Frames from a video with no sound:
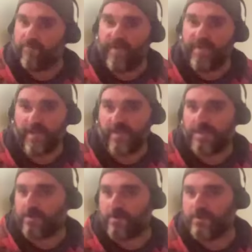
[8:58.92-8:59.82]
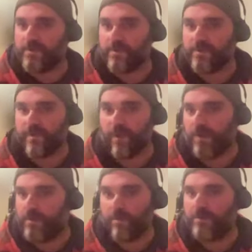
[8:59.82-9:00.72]
fantastic tools called
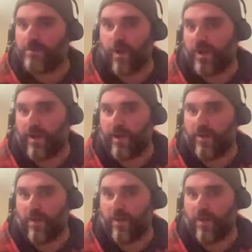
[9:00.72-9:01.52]
Otter